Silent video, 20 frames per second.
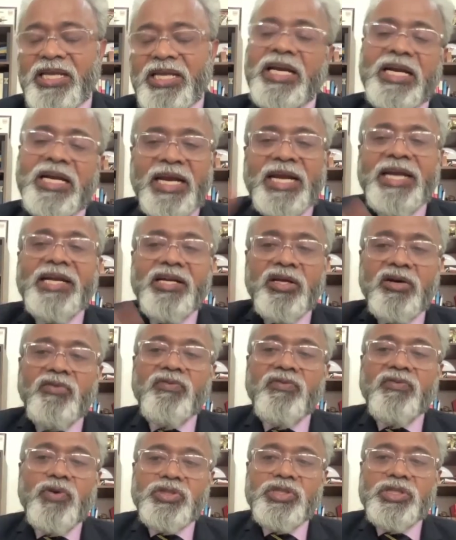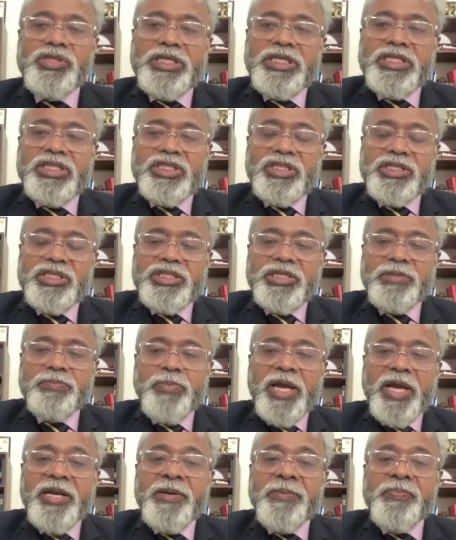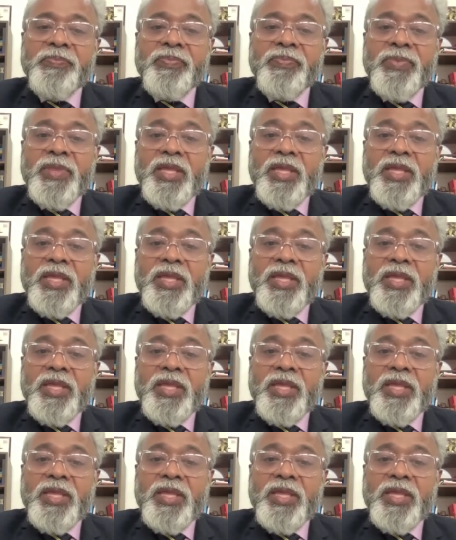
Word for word: It later, of course, reached Japan.